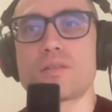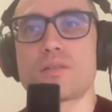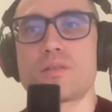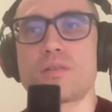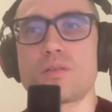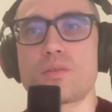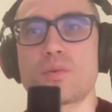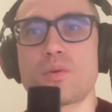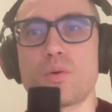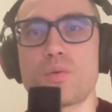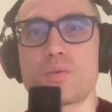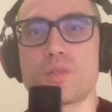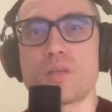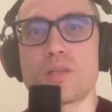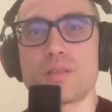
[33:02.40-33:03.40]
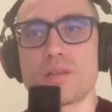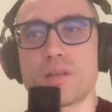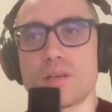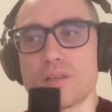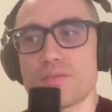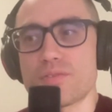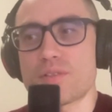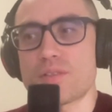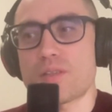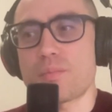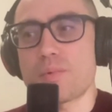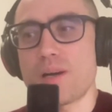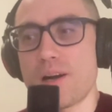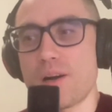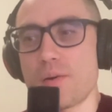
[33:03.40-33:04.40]
that code and kind of
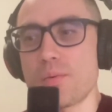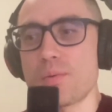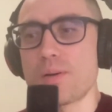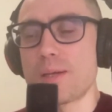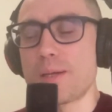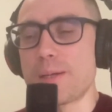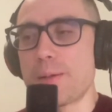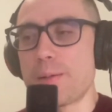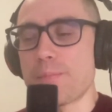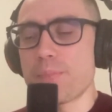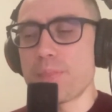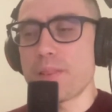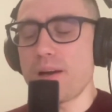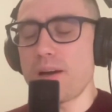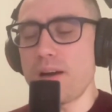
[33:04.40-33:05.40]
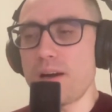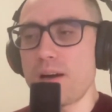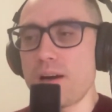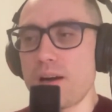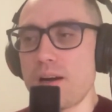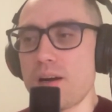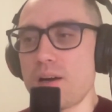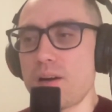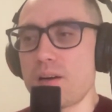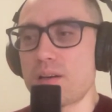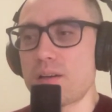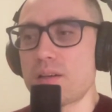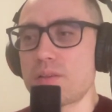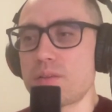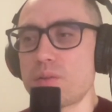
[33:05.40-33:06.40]
somehow, uh,
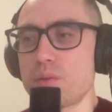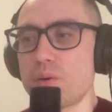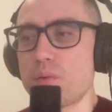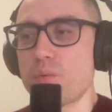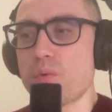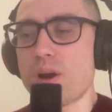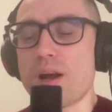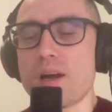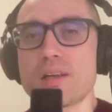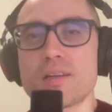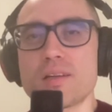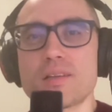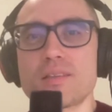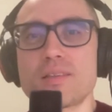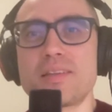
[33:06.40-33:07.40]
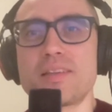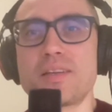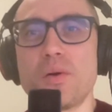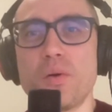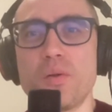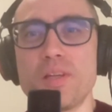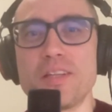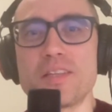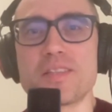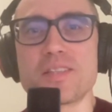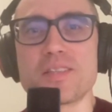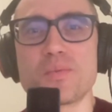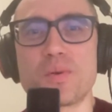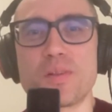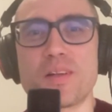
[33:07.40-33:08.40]
rag on it
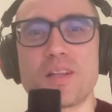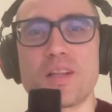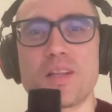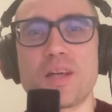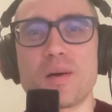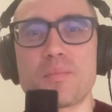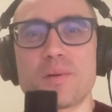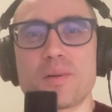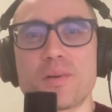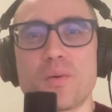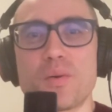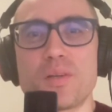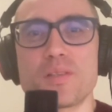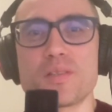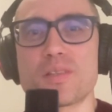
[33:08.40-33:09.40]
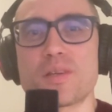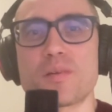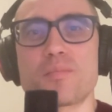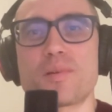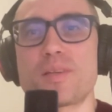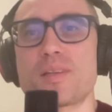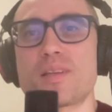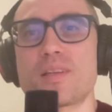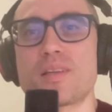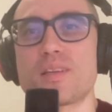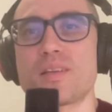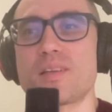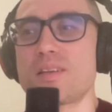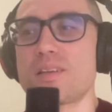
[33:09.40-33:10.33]
with LLM? Or is it completely